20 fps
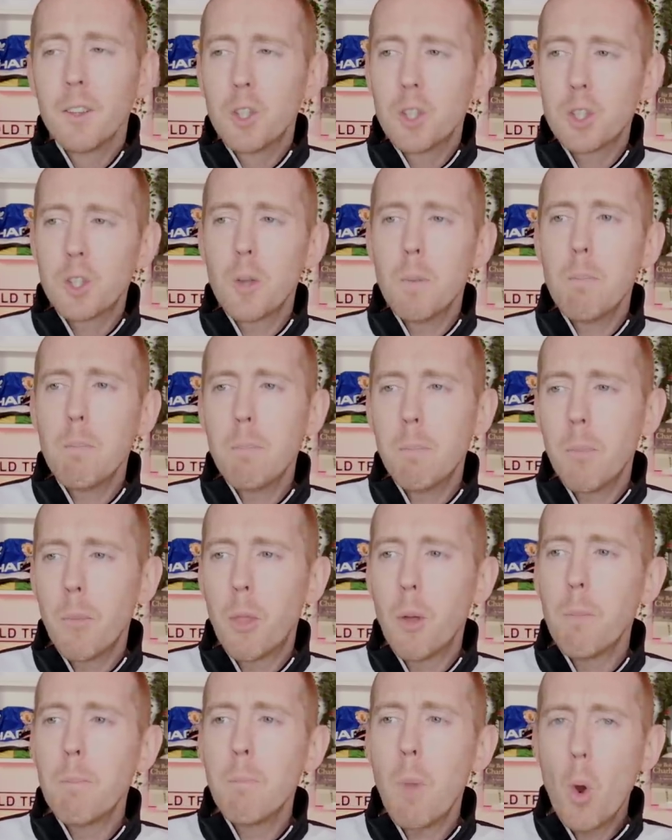just the
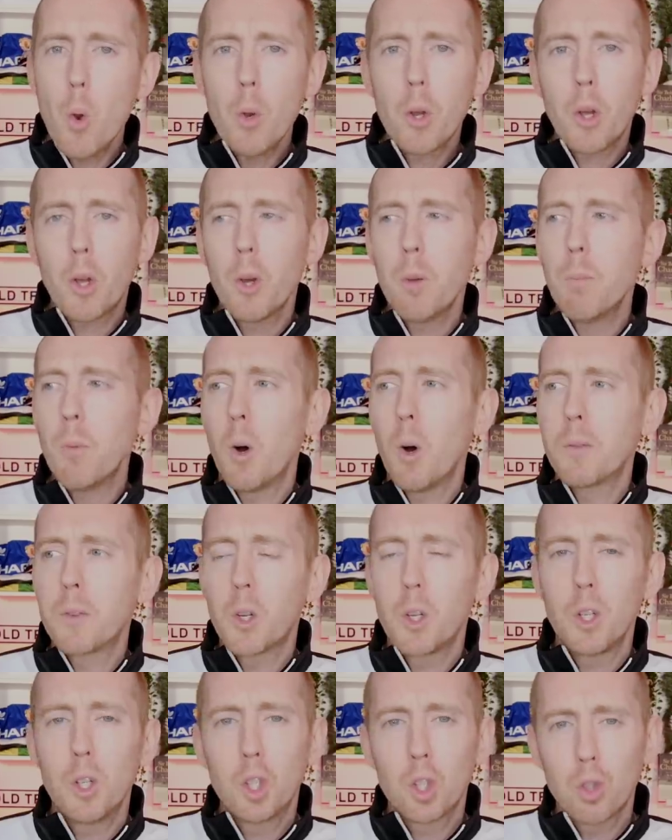the modicum of
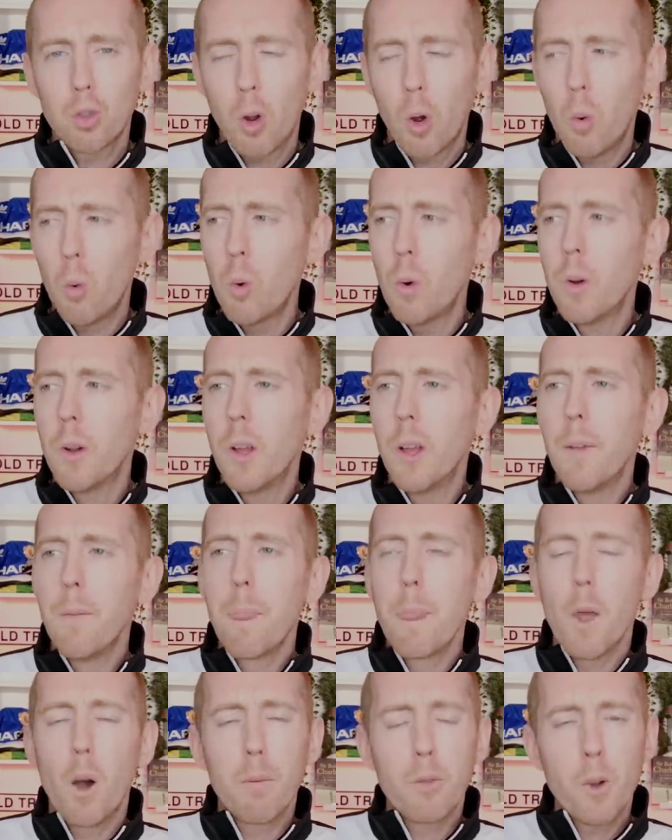control,
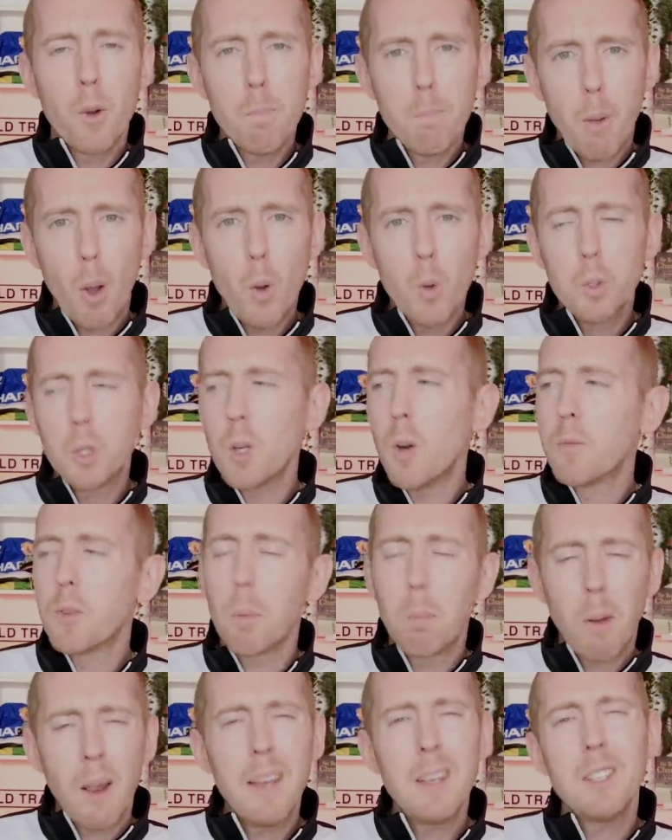of composure of
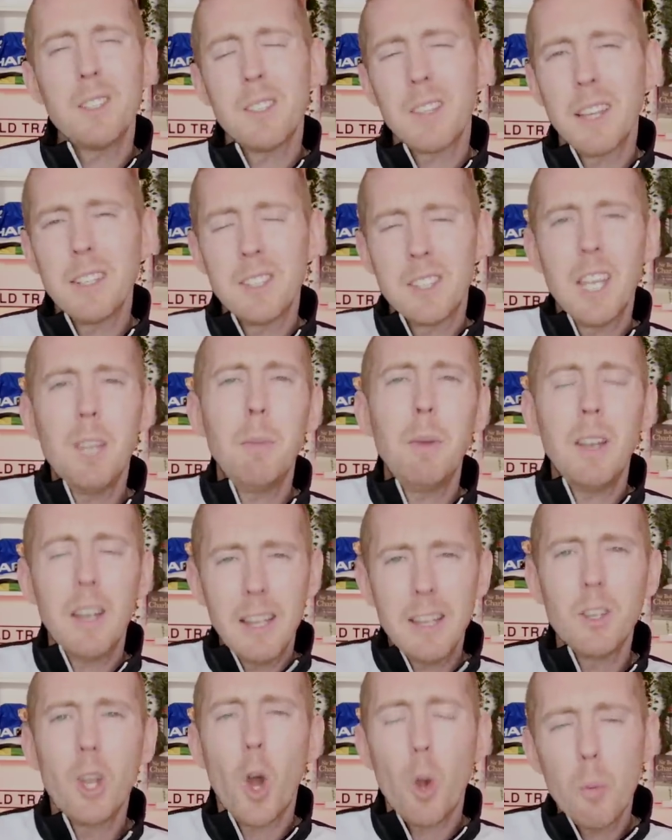the players, they
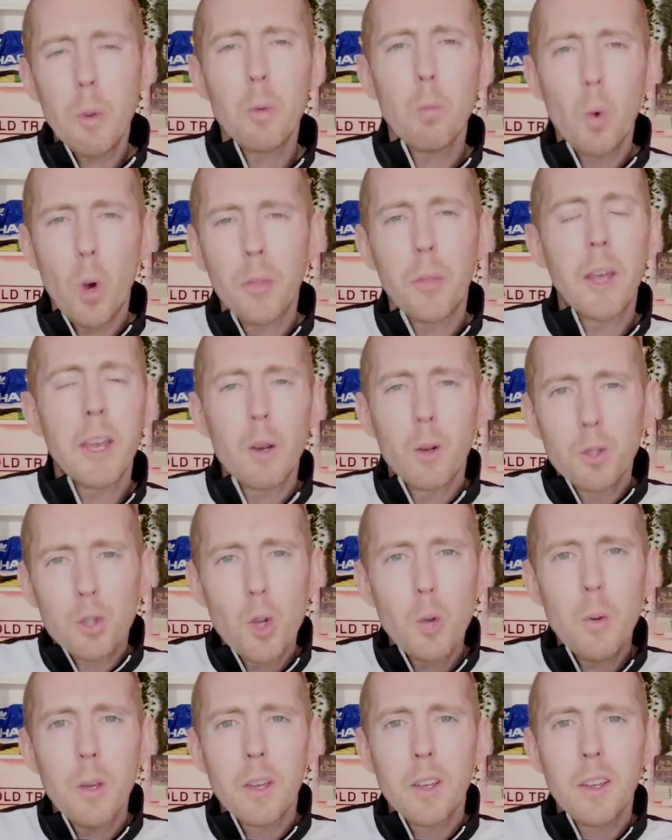seemingly knowing what they are
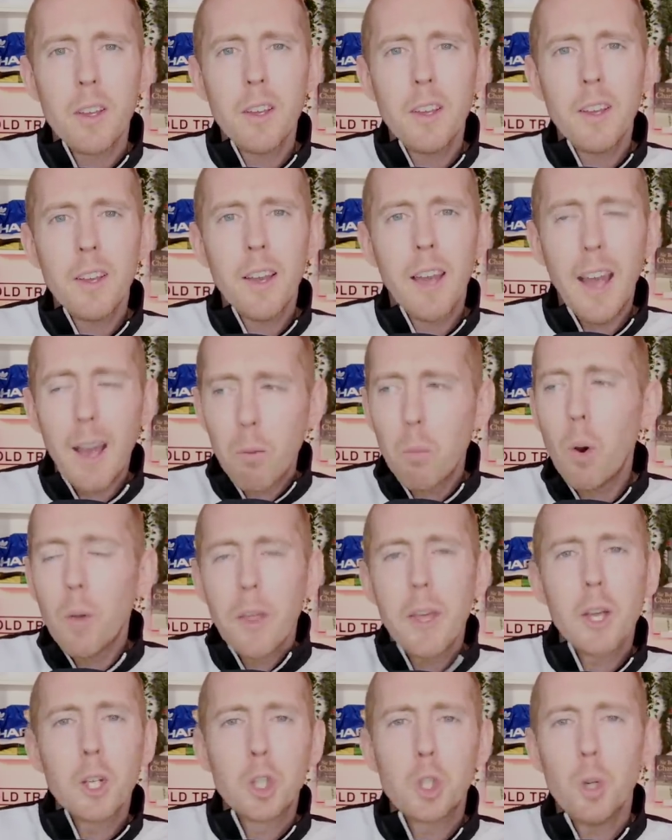doing and what
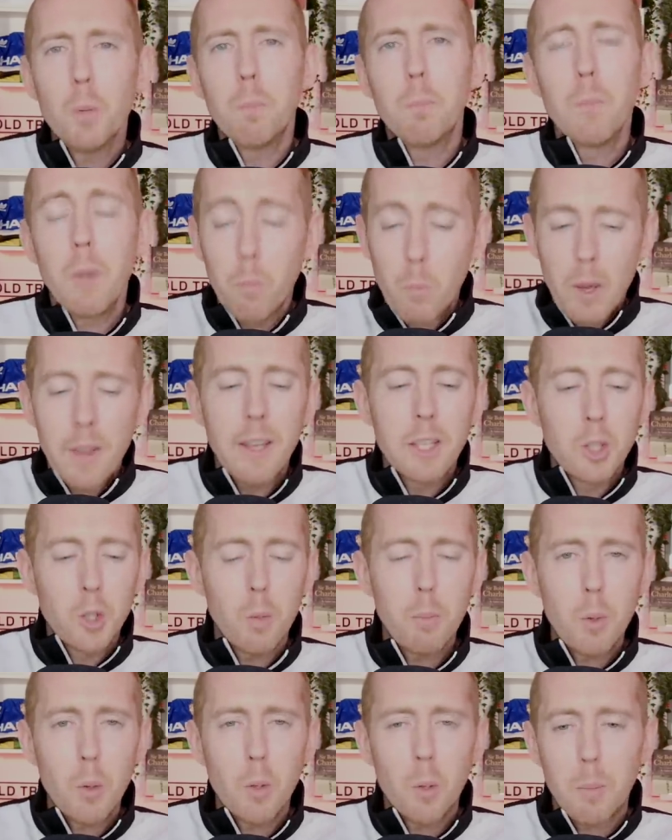they are should where they
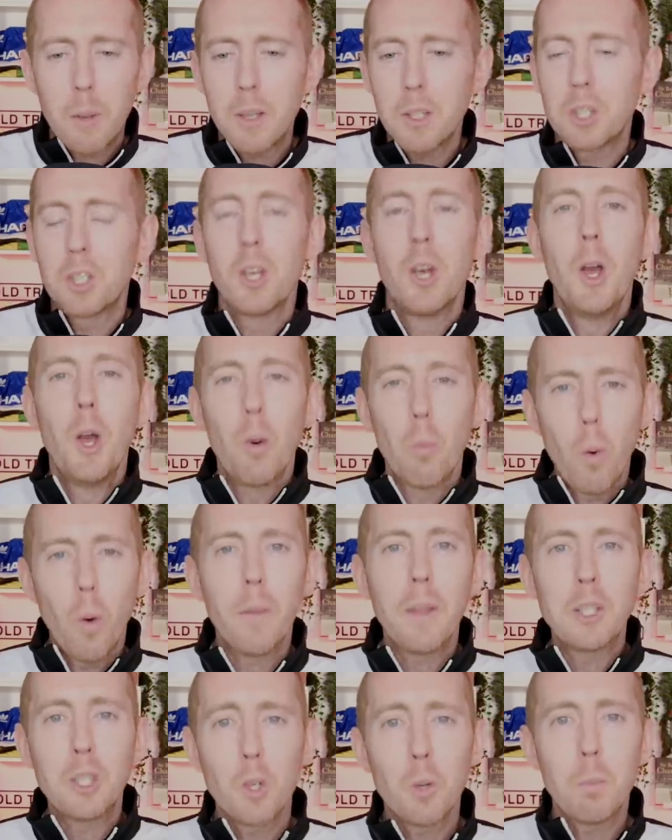should be on the pitch,
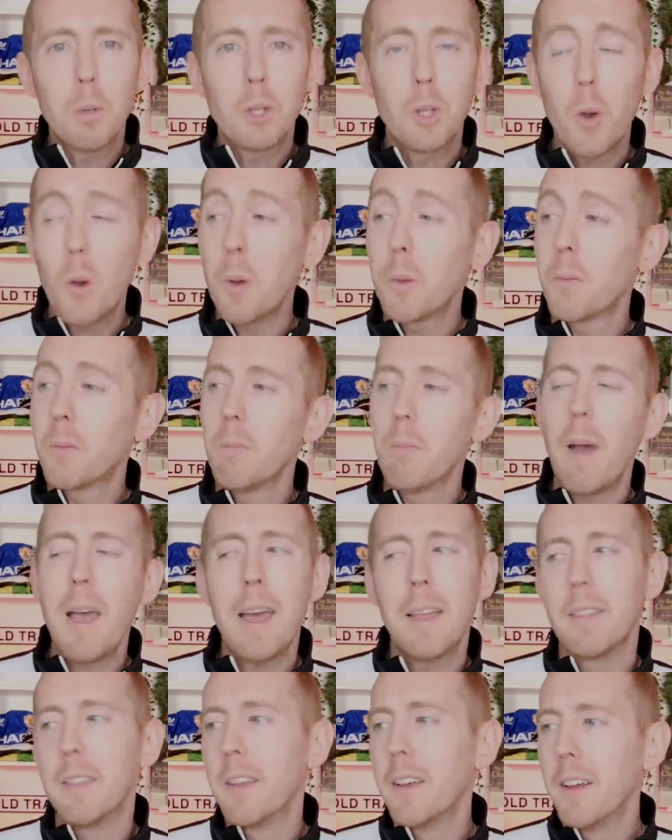what they should be doing.
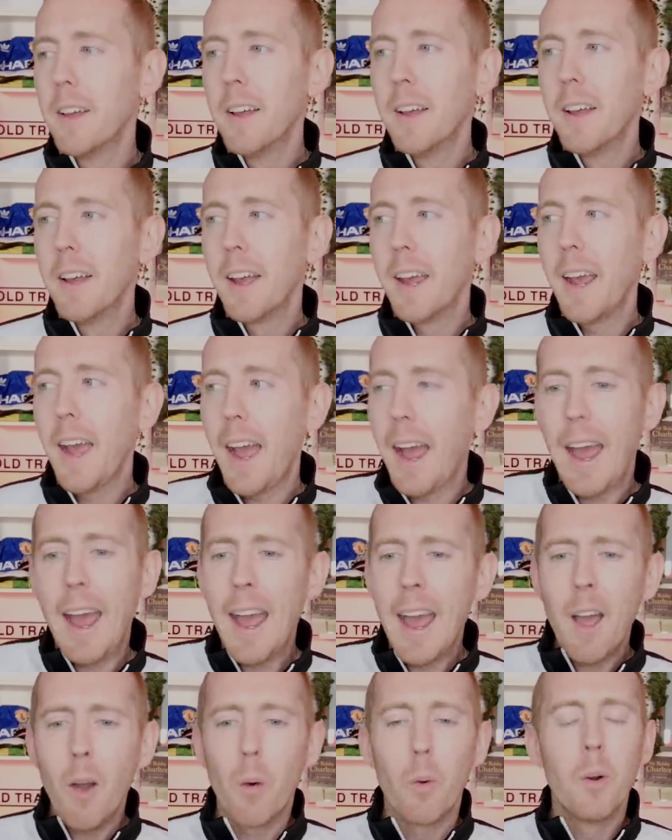Man,
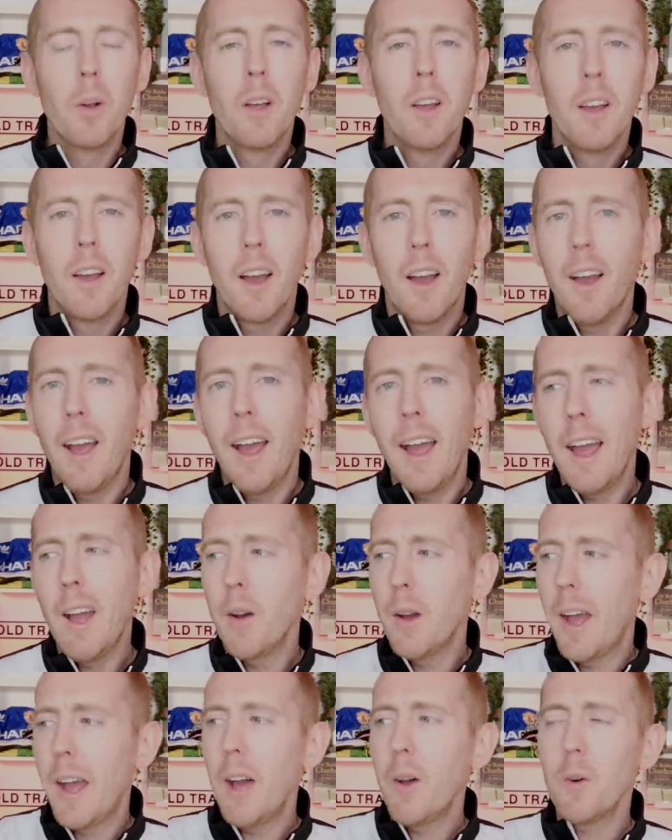how
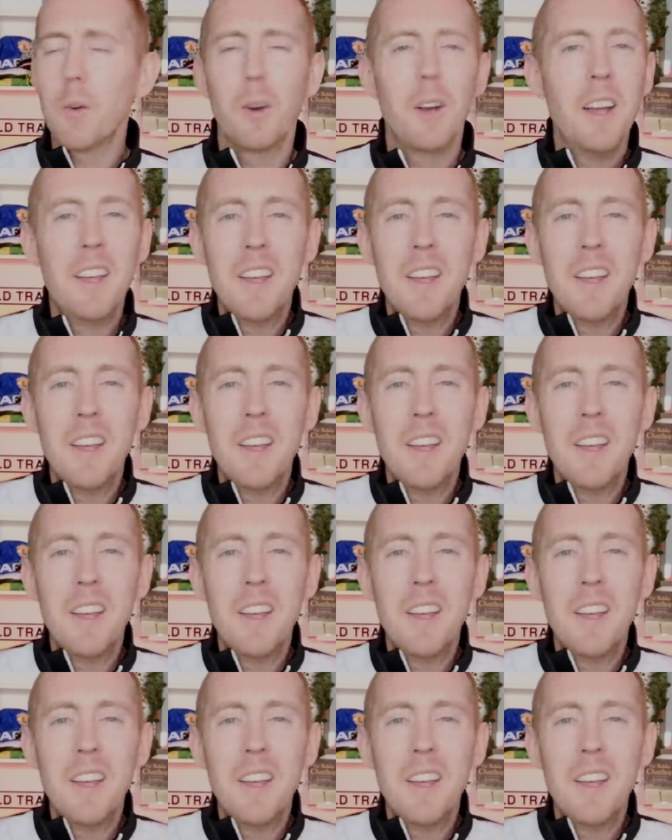how how